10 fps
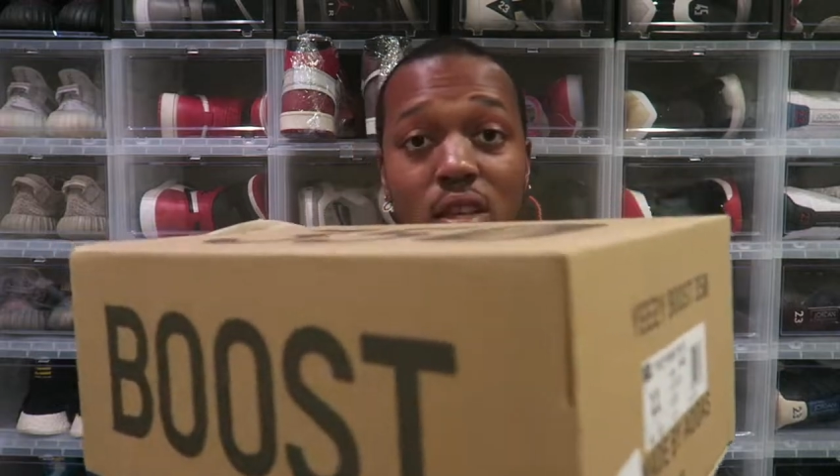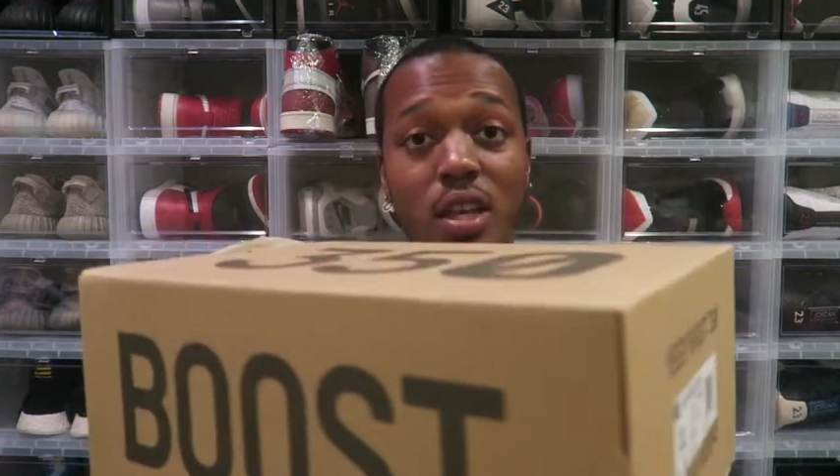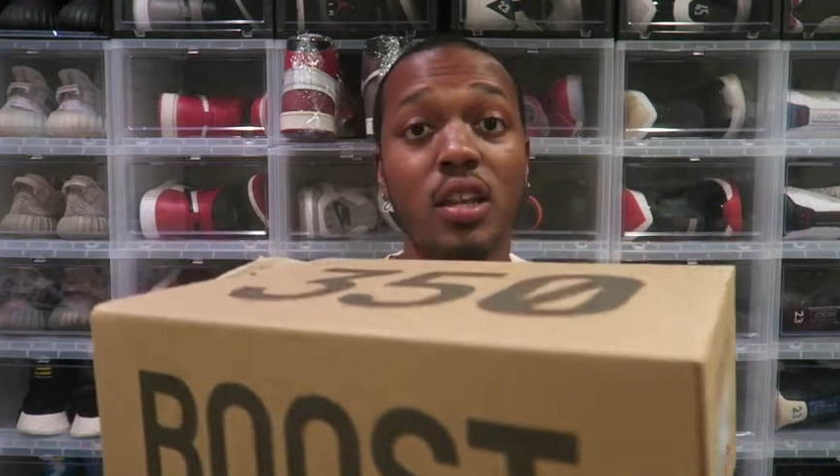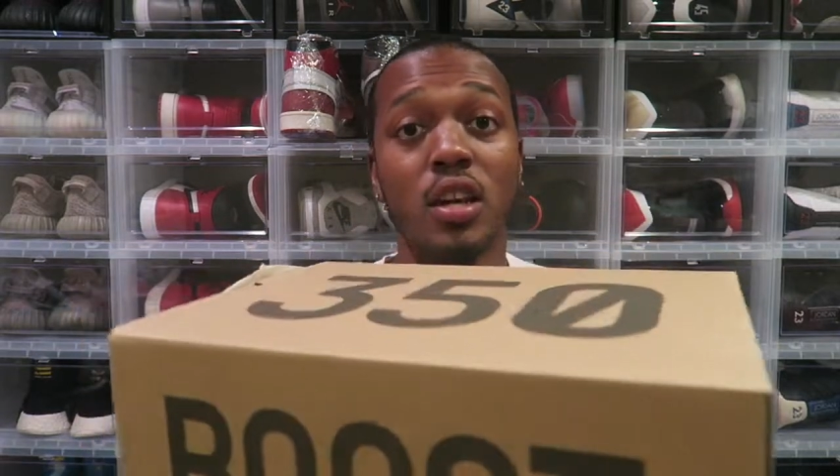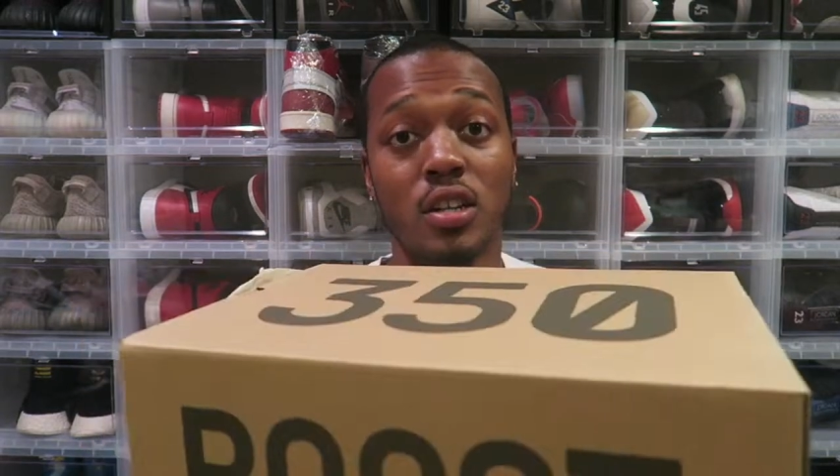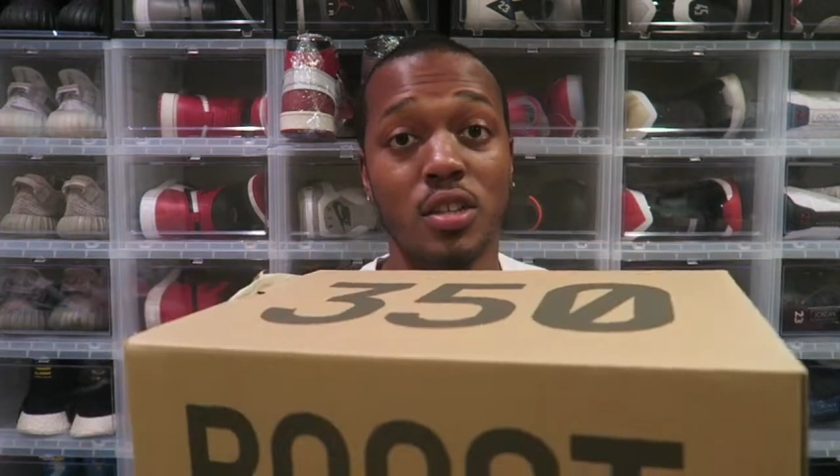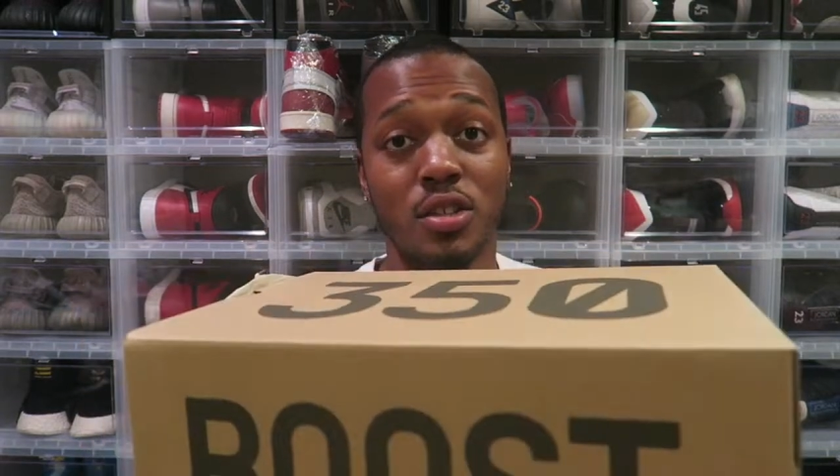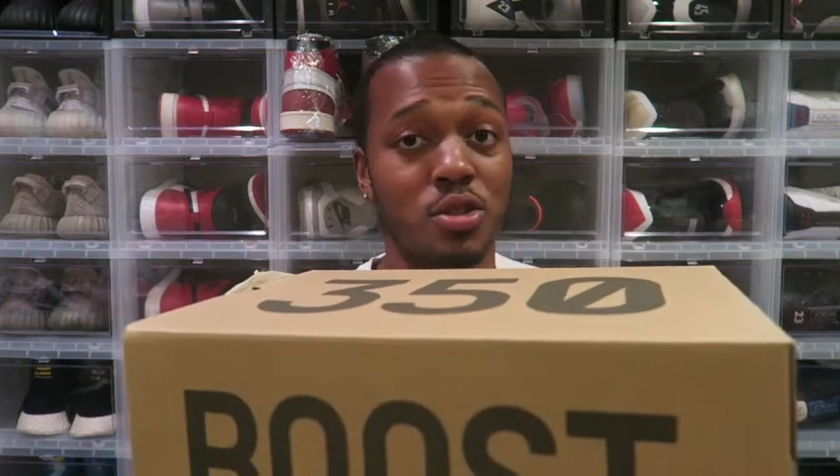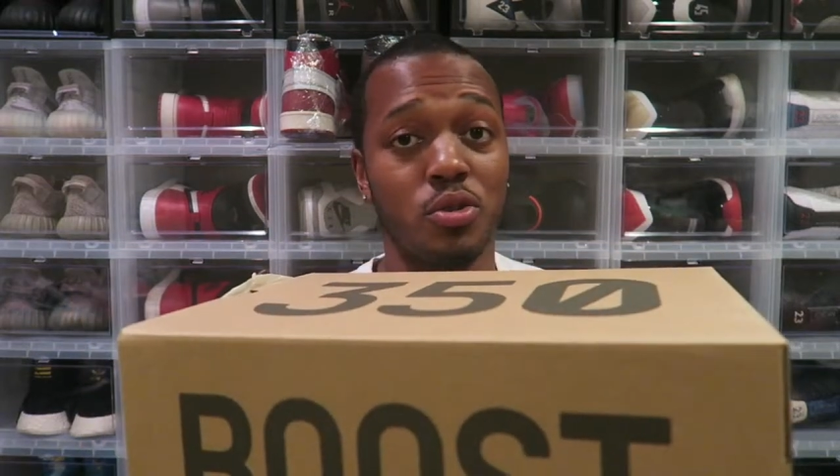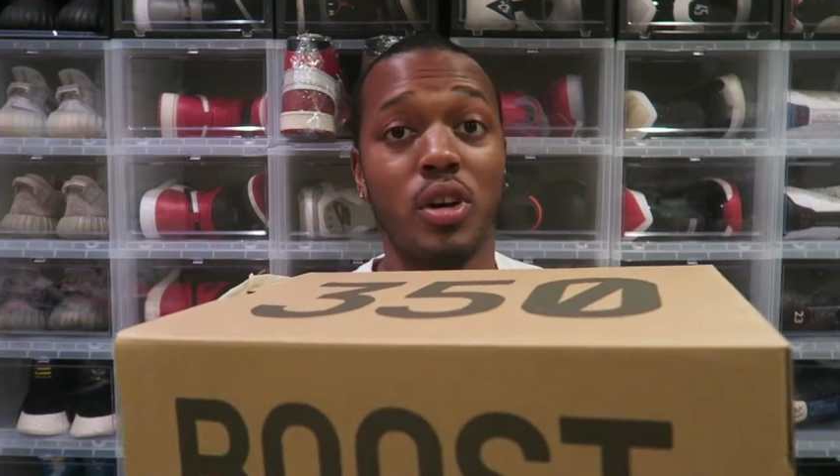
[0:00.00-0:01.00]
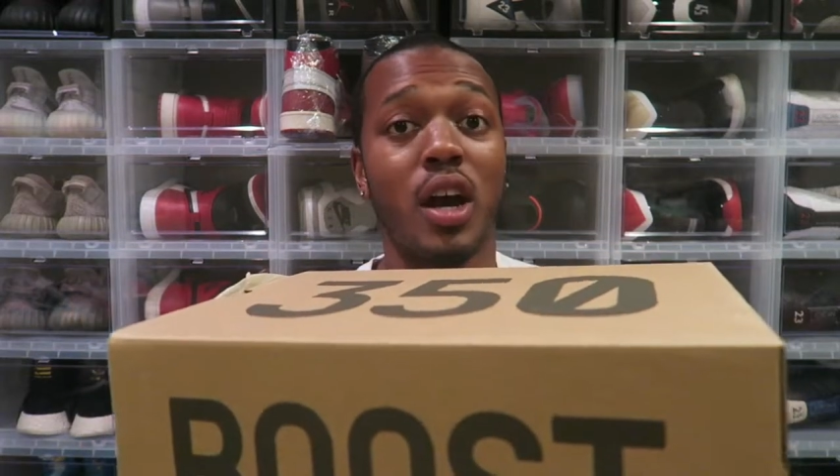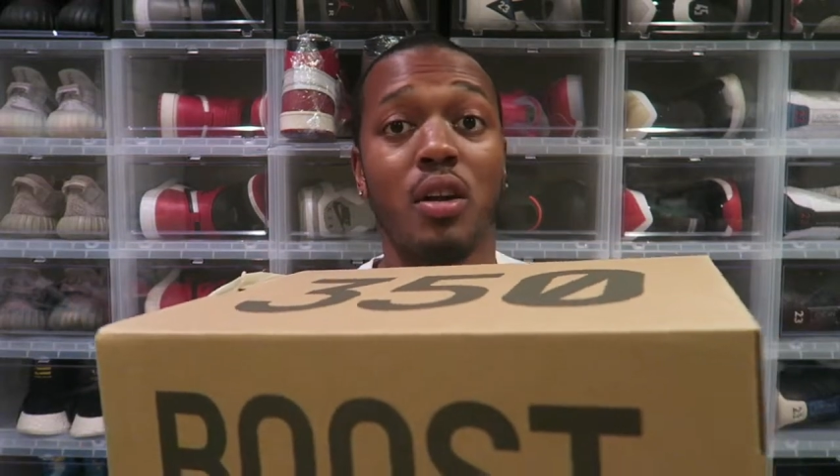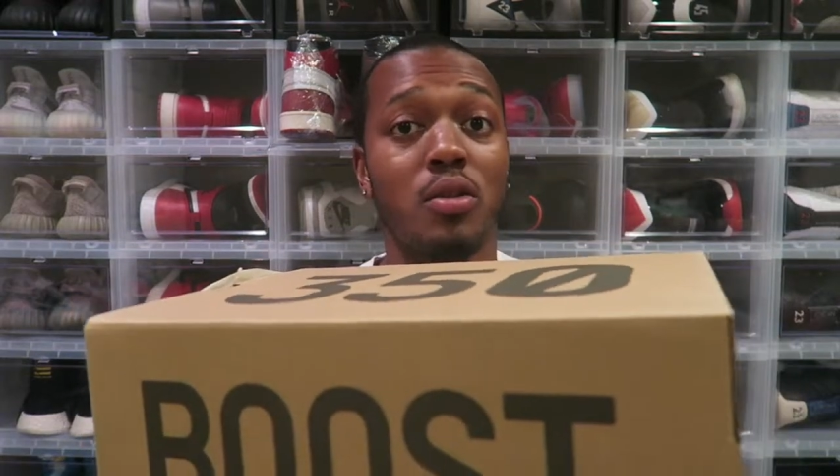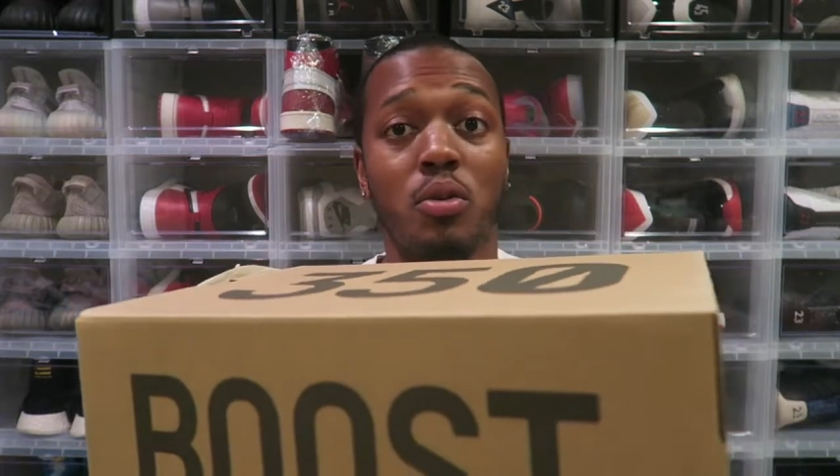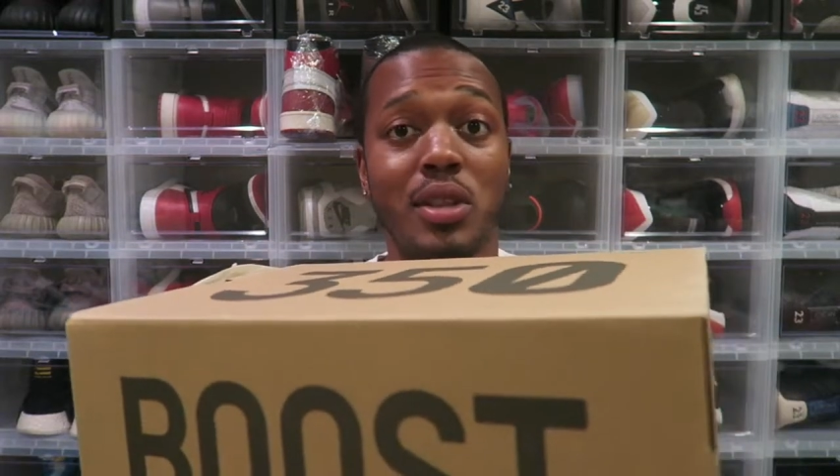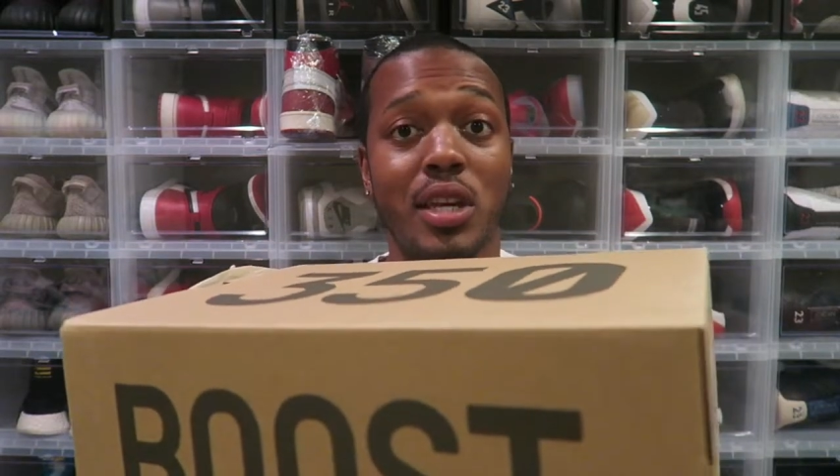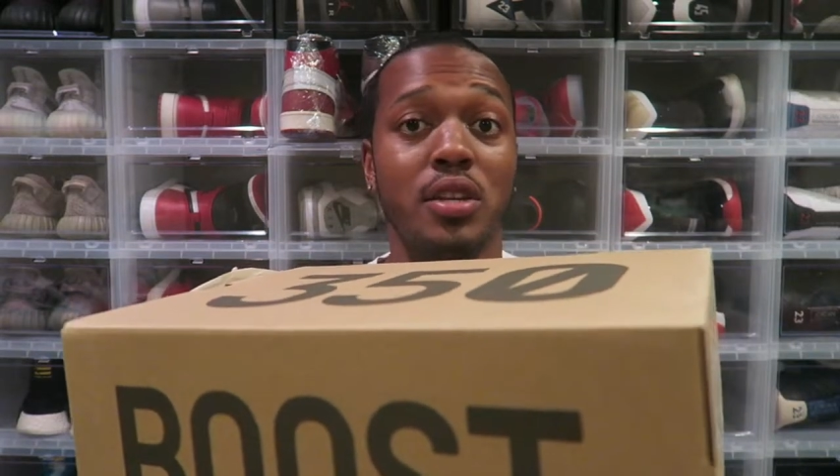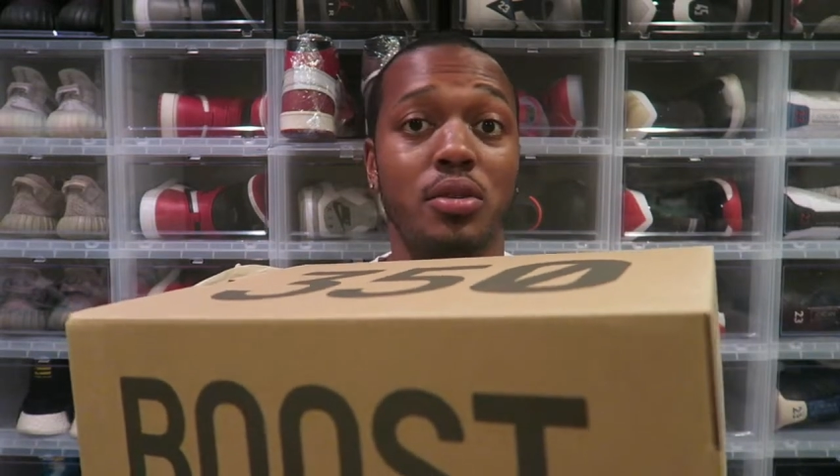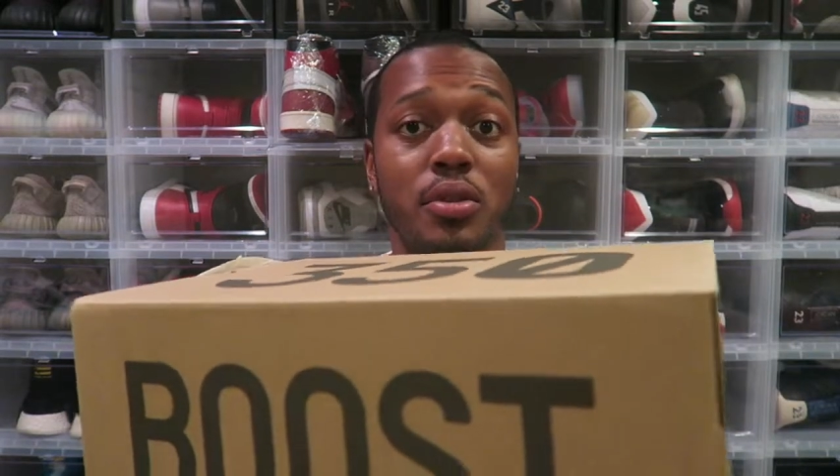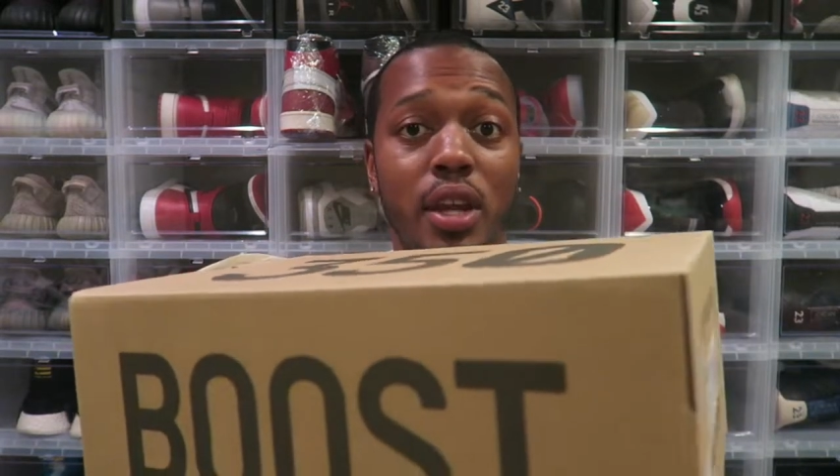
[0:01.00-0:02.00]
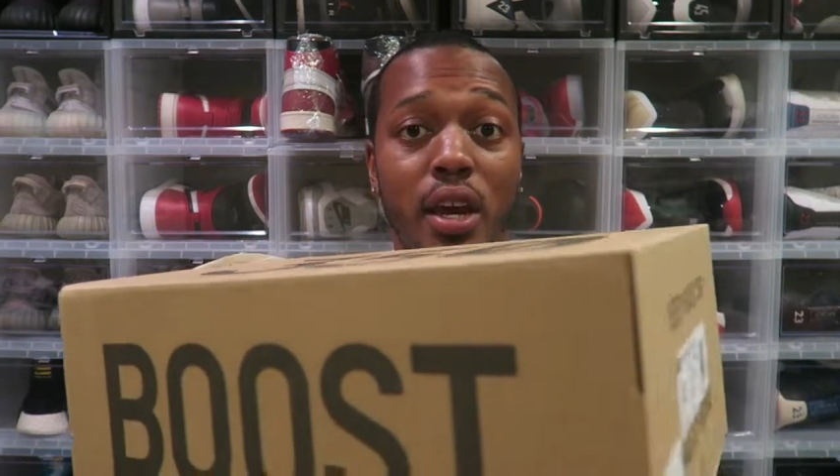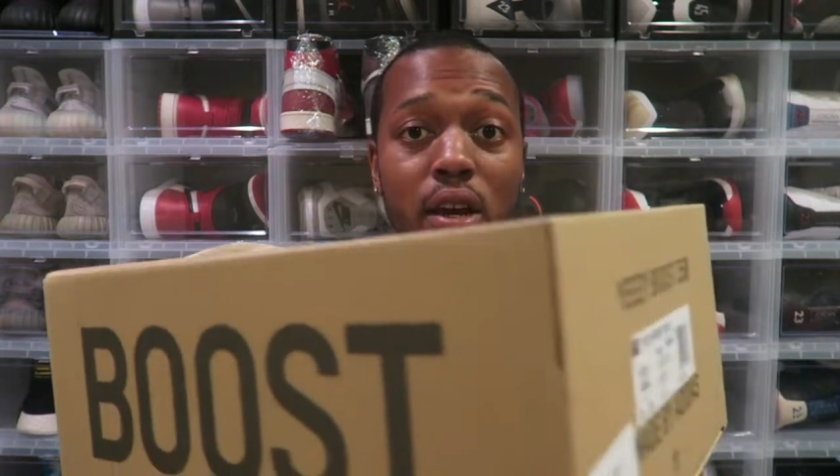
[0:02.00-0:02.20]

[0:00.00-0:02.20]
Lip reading: they look destroyed. I don't know what they do in